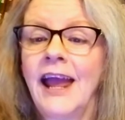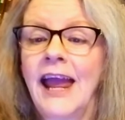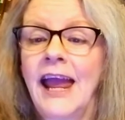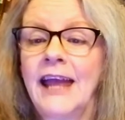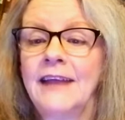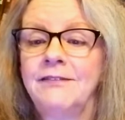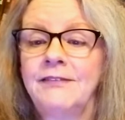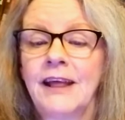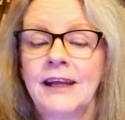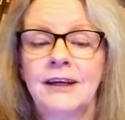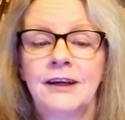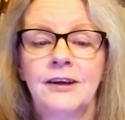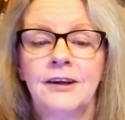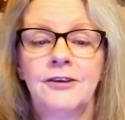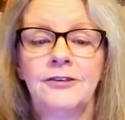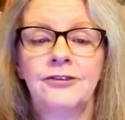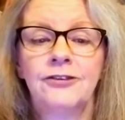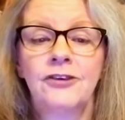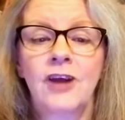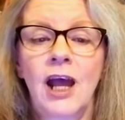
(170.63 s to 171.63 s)
and that it
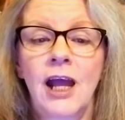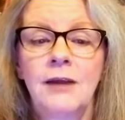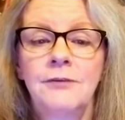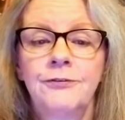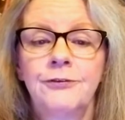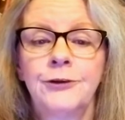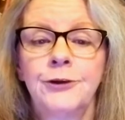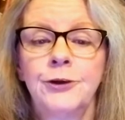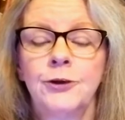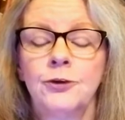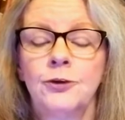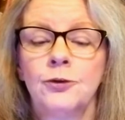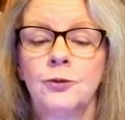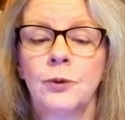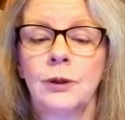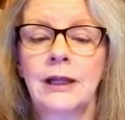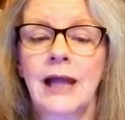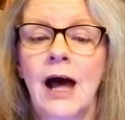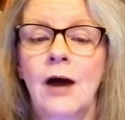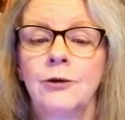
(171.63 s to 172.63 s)
is time for you to
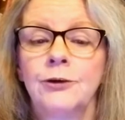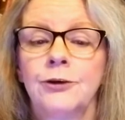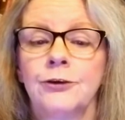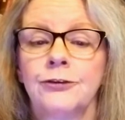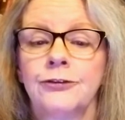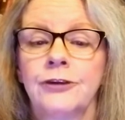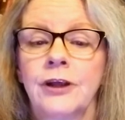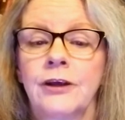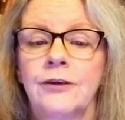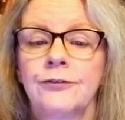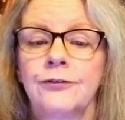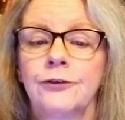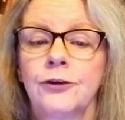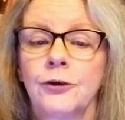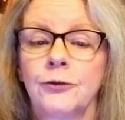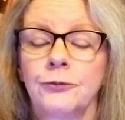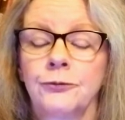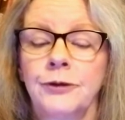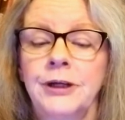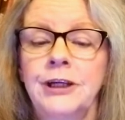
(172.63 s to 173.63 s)
allow yourselves
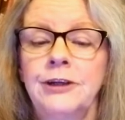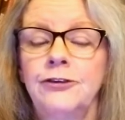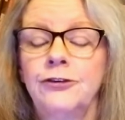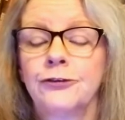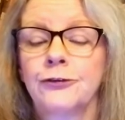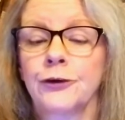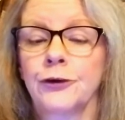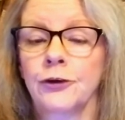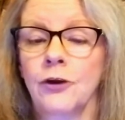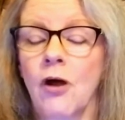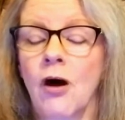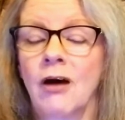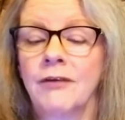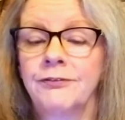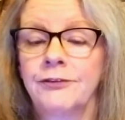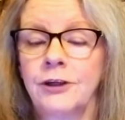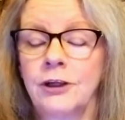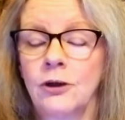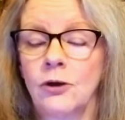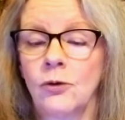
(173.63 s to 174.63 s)
to reach for
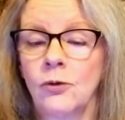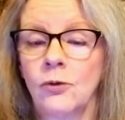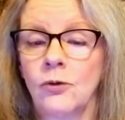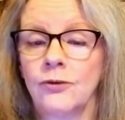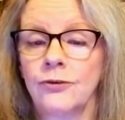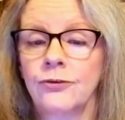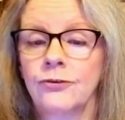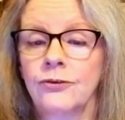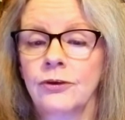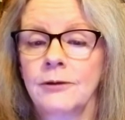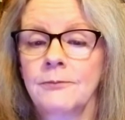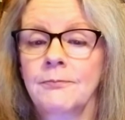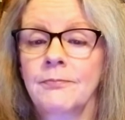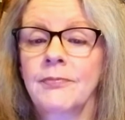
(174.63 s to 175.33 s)
lofty goals.